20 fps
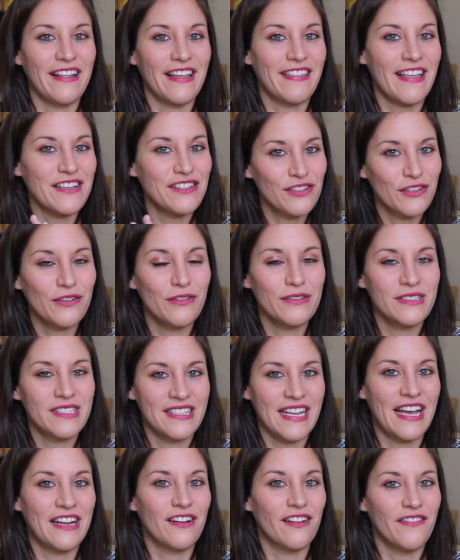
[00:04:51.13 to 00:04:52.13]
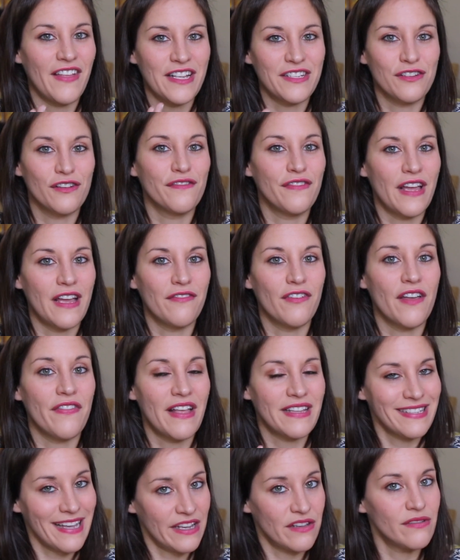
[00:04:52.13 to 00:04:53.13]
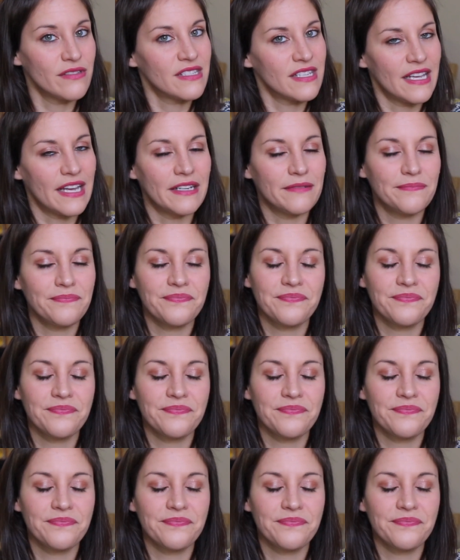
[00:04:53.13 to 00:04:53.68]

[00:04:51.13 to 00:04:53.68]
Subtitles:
Like that's your gold standard, that's your favorite, that's how you see it.